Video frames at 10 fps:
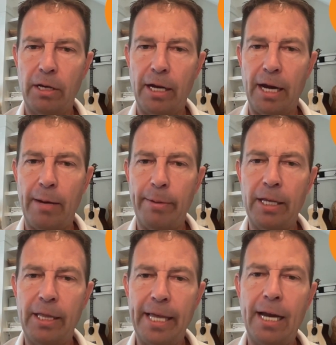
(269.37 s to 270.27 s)

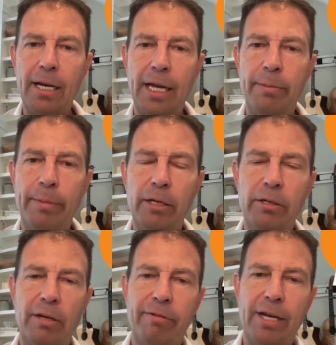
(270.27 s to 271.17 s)
and that led me to
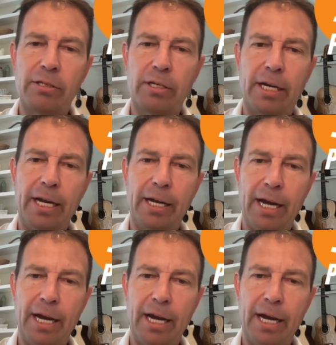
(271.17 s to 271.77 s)
investigate